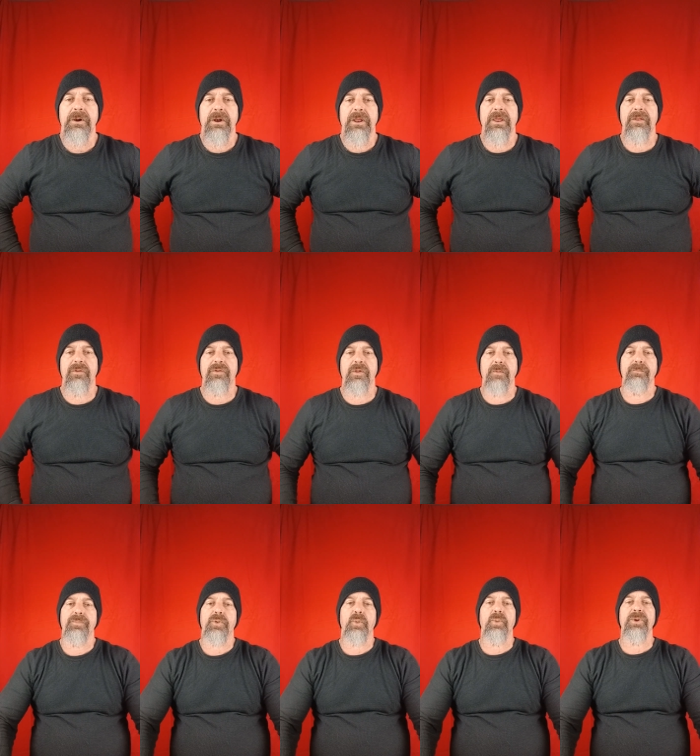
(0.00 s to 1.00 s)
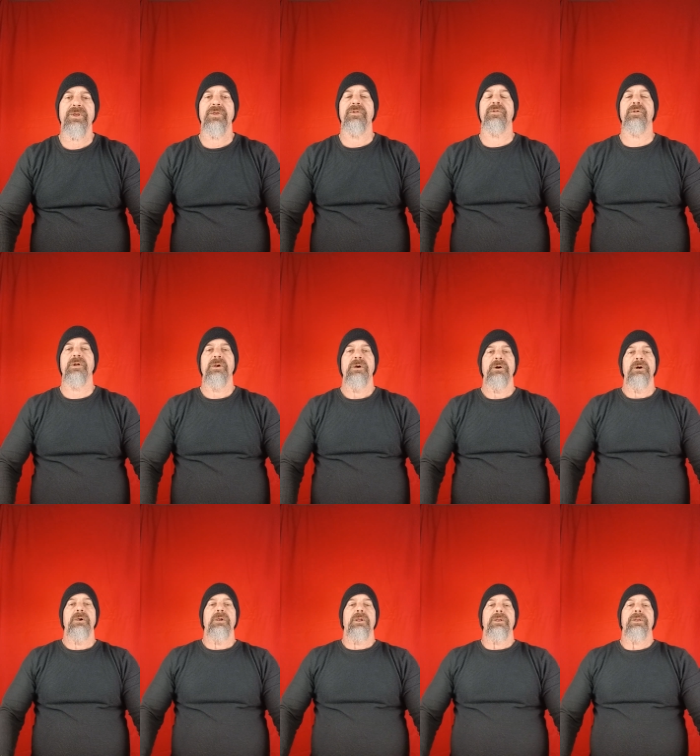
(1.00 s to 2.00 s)
and some threes.
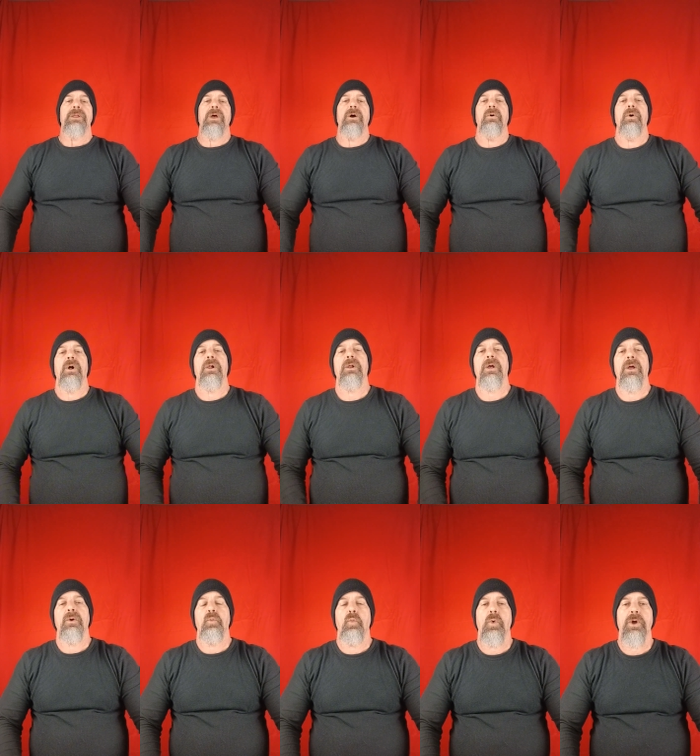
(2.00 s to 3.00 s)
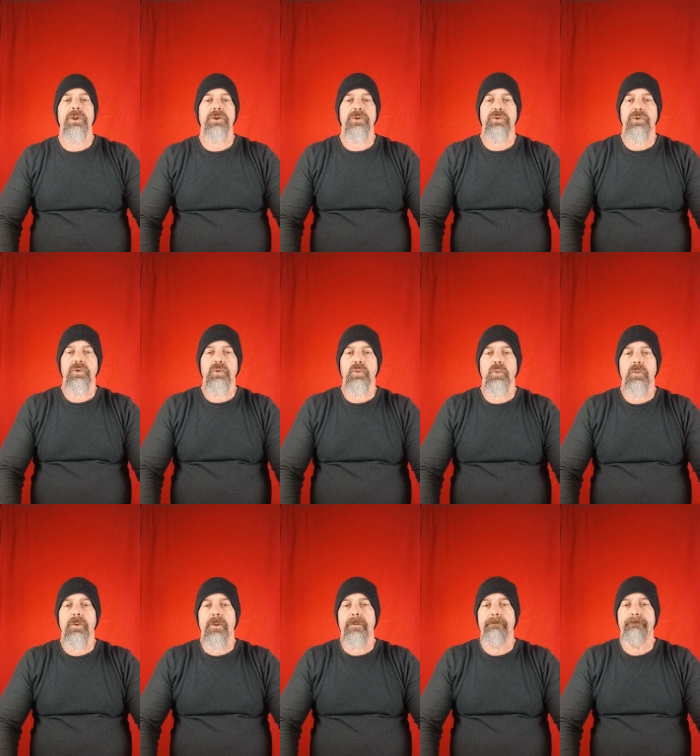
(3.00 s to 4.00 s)
Now, I want
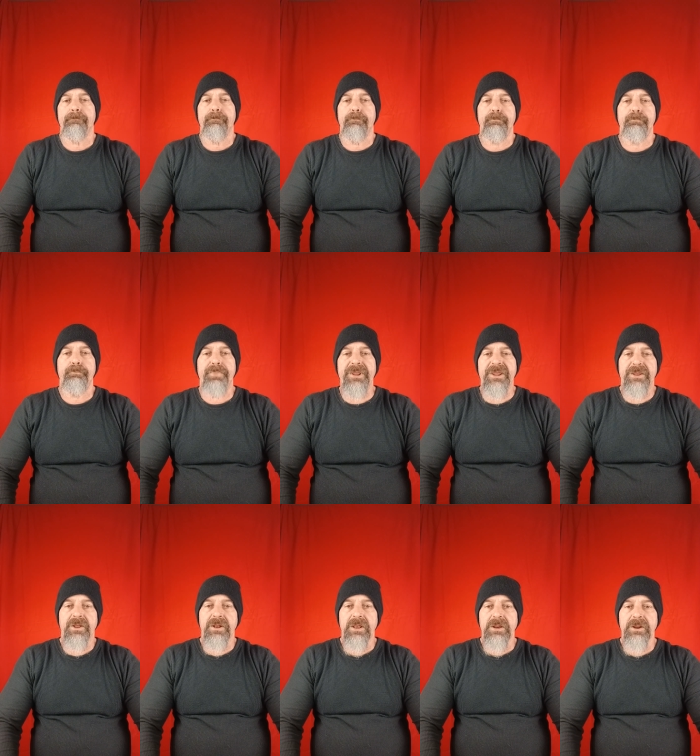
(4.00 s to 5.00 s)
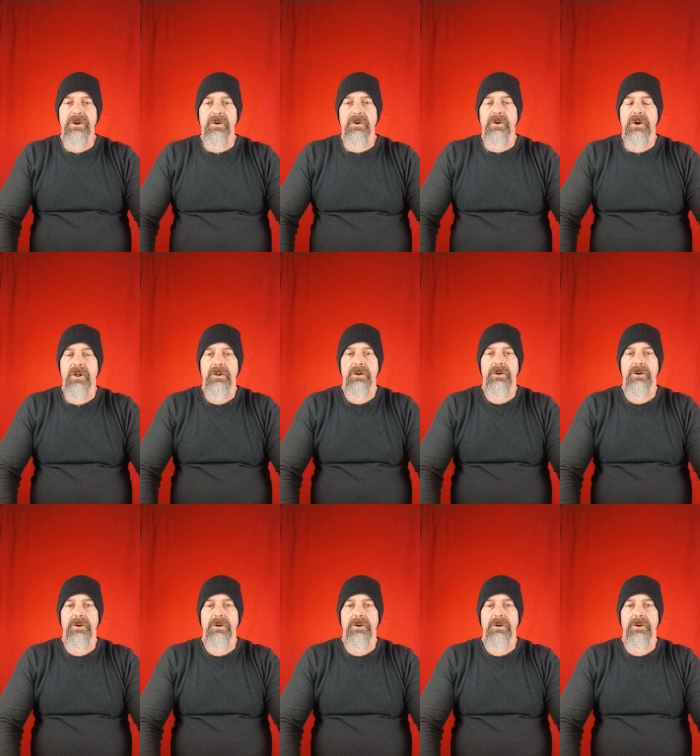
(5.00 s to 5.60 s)
to be clear